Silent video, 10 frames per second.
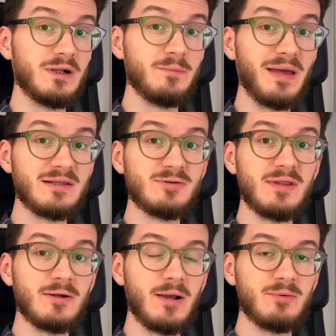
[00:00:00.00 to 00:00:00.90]
back to
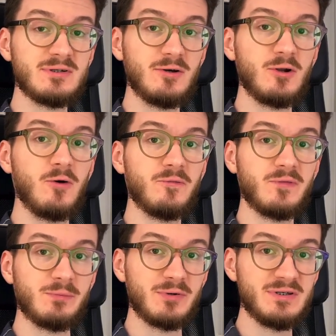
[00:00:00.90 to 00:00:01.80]
another episode of
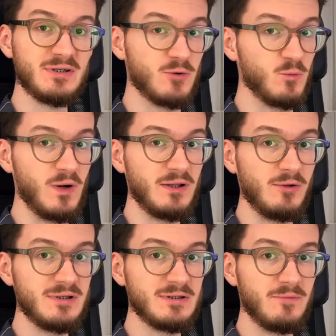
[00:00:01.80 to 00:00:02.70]
Philprints, your one and
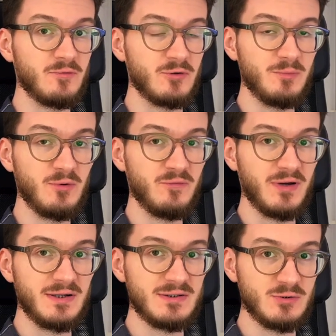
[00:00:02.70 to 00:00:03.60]
only stop for crypto,
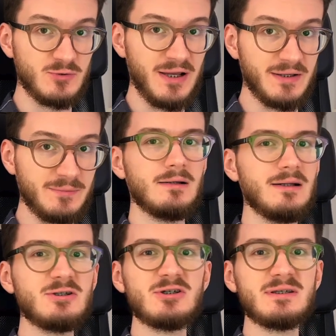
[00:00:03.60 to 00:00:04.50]
finance and trading.
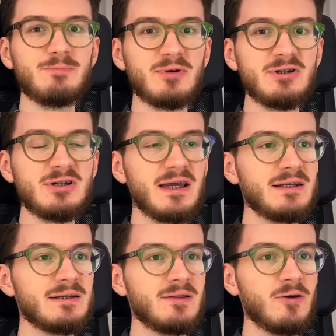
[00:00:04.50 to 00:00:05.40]
Let's just
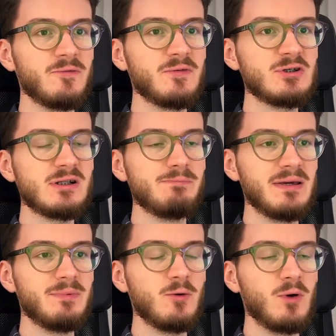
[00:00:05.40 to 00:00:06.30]
appreciate the official
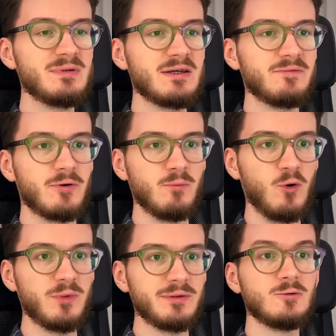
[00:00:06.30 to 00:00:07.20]
PEPE website for a
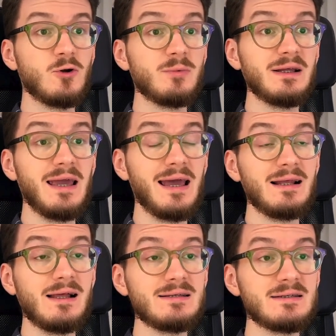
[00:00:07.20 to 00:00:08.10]
moment. Normally,
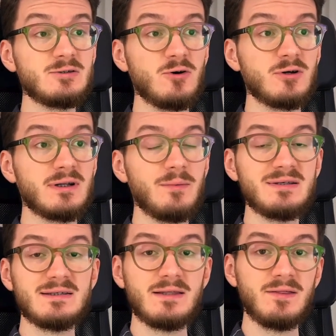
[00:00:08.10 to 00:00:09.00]
analyzing
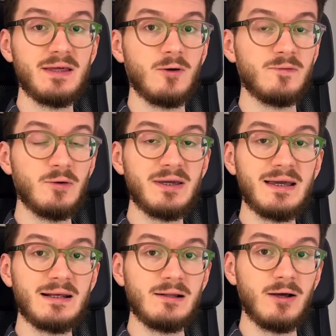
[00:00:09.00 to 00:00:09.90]
tokenomics is a thing of
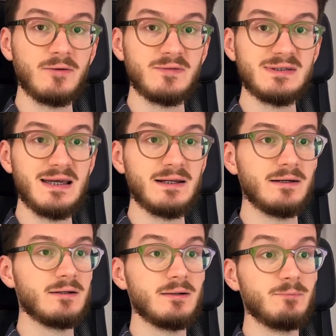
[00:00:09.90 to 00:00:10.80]
looking at a lot of
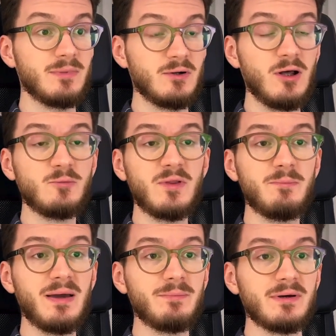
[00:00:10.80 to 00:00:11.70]
data, but not
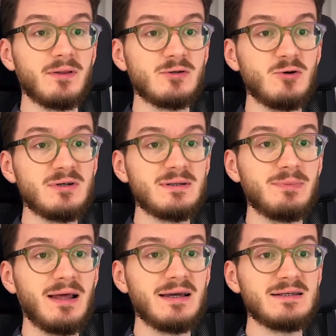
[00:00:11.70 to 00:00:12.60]
with PEPE. The token
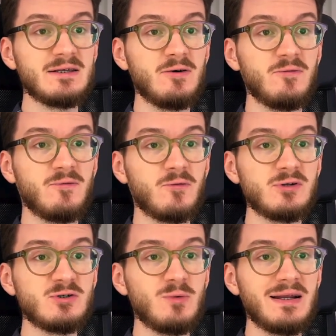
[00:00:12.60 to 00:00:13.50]
supply is
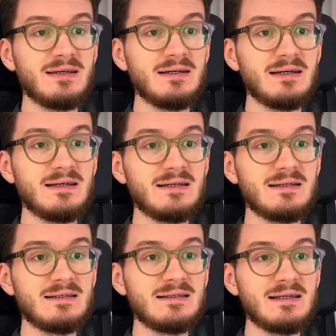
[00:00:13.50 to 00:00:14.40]

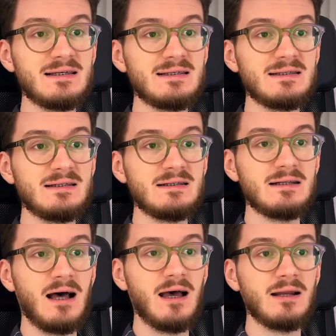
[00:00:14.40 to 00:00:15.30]

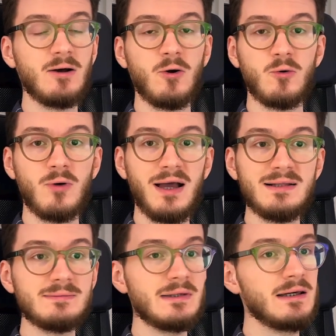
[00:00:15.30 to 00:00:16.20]
420.69,
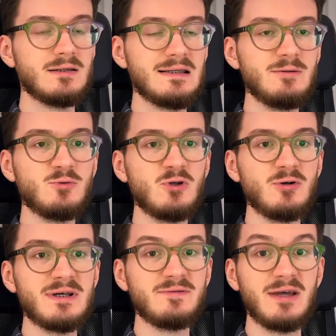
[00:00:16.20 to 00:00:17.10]
alright? Seems we
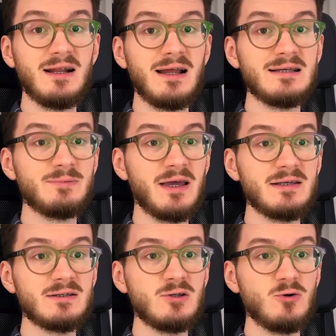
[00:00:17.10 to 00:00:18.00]
don't have to analyze
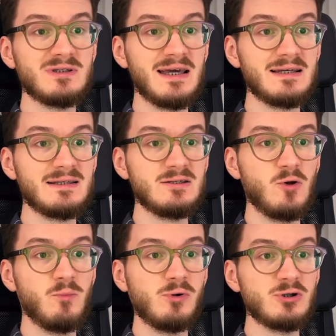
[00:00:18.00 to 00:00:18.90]
because no taxes,
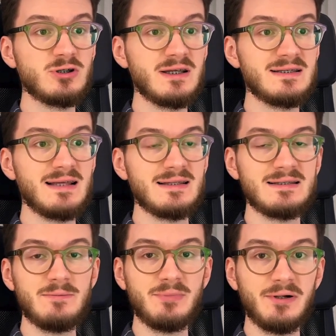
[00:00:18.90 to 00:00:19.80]
no bullshit, it's that
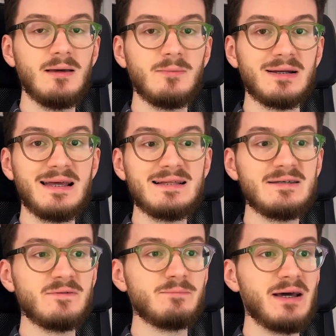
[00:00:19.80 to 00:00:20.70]
simple. But it gets
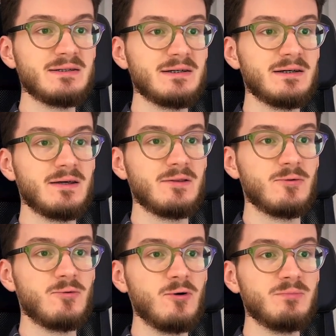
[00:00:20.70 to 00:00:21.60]
even better. The
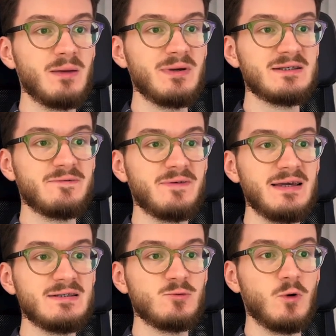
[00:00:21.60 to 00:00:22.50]
roadmap is
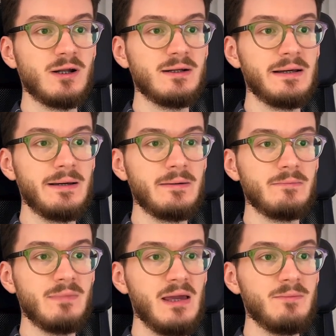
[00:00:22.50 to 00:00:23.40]
phase 1
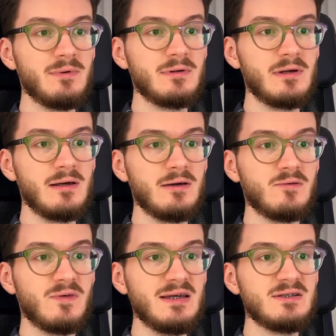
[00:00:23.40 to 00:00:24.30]
meme,
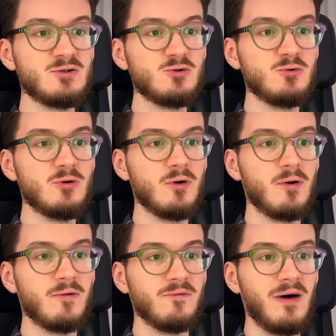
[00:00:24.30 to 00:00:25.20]
phase 2
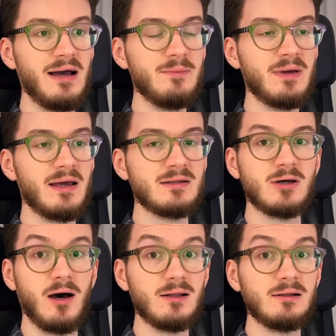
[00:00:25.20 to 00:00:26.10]
vibe and
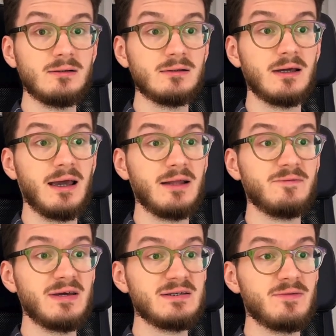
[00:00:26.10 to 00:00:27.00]
hodl, and
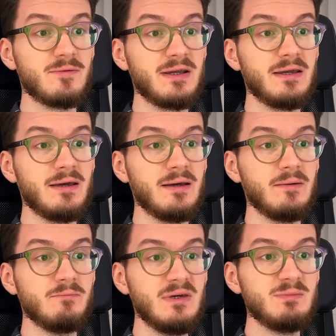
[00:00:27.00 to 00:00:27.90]
phase 3
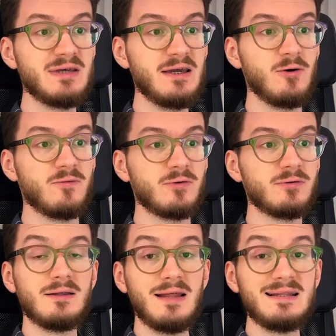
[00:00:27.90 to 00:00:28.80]
meme takeover.
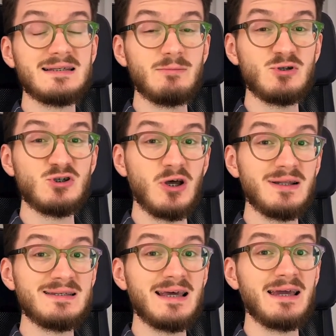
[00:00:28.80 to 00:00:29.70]
That's some
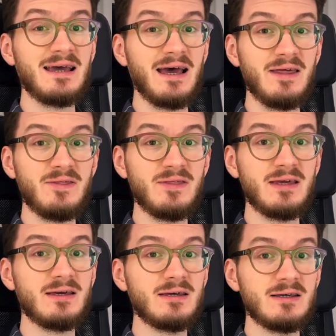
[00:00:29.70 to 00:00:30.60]
solid tech I
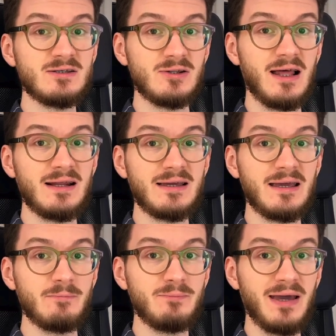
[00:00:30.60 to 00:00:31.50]
think Solana
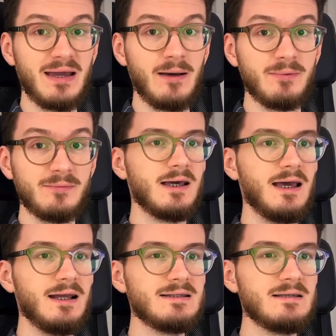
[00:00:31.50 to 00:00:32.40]
can pack up.
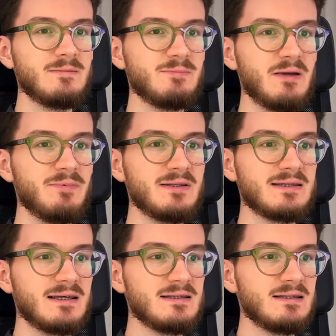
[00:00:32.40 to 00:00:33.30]
And it seems PEPE
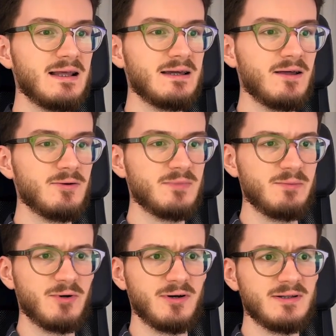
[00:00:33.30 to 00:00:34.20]
doesn't like other
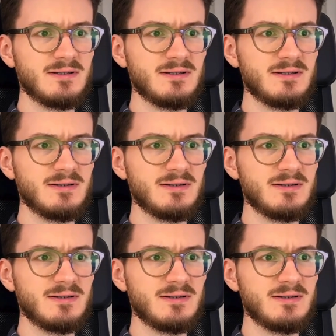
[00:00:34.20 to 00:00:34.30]
meme coins.